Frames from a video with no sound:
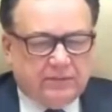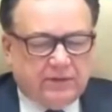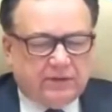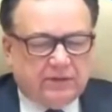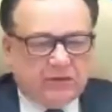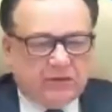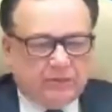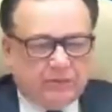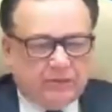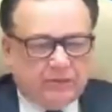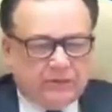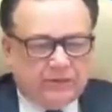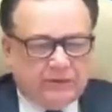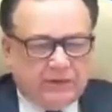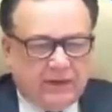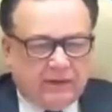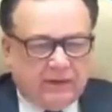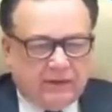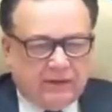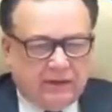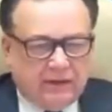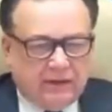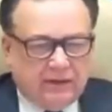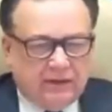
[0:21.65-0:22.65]
the
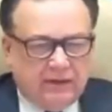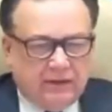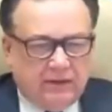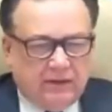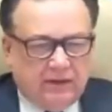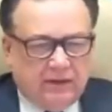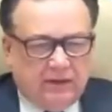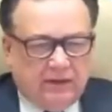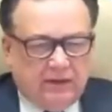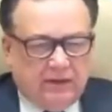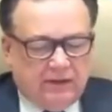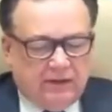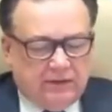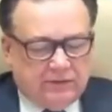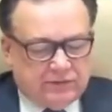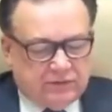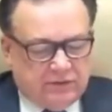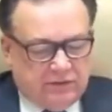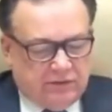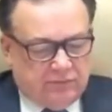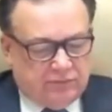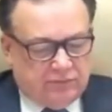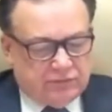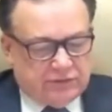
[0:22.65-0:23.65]
challenge for public
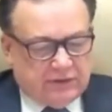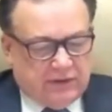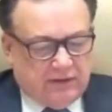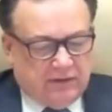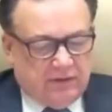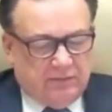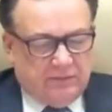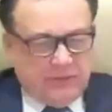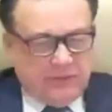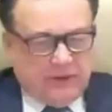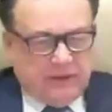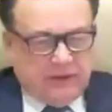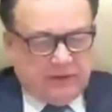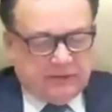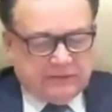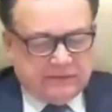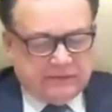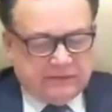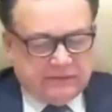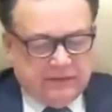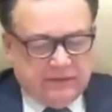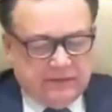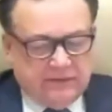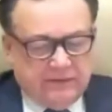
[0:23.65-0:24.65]
transport
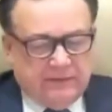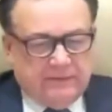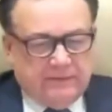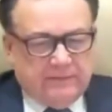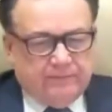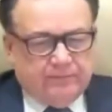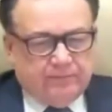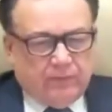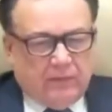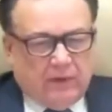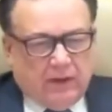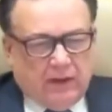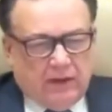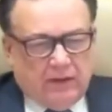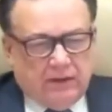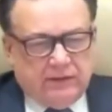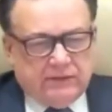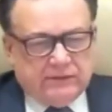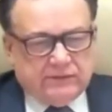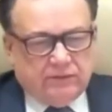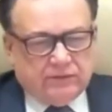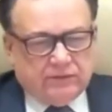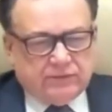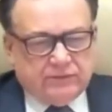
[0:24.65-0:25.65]
in the
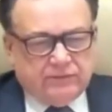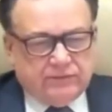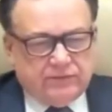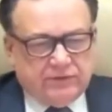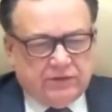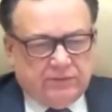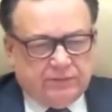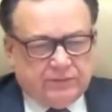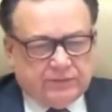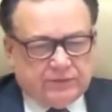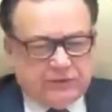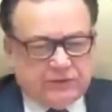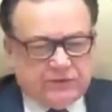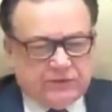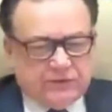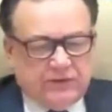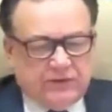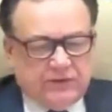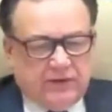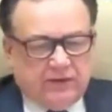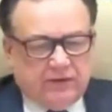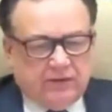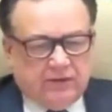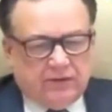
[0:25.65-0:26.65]
metropolitan
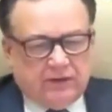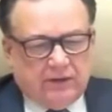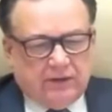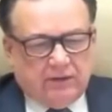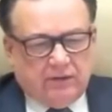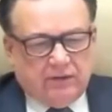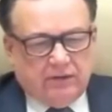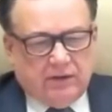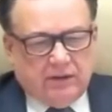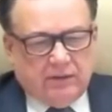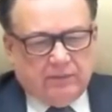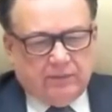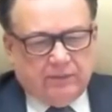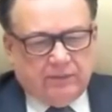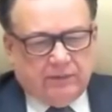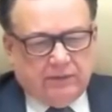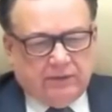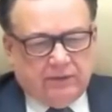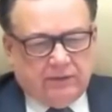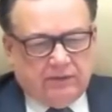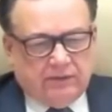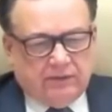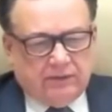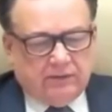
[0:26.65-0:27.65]
areas
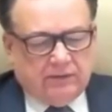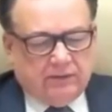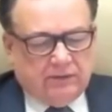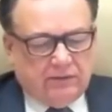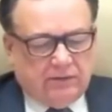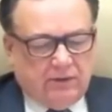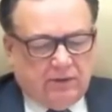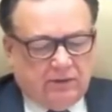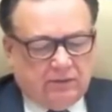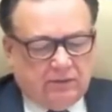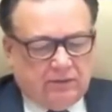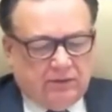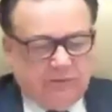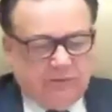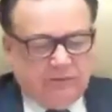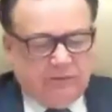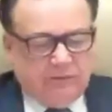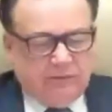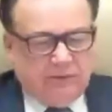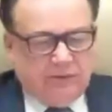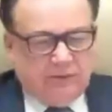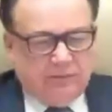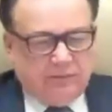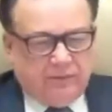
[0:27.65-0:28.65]
and
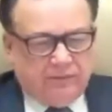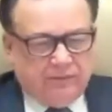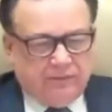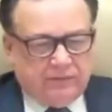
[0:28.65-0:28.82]
agglomerations.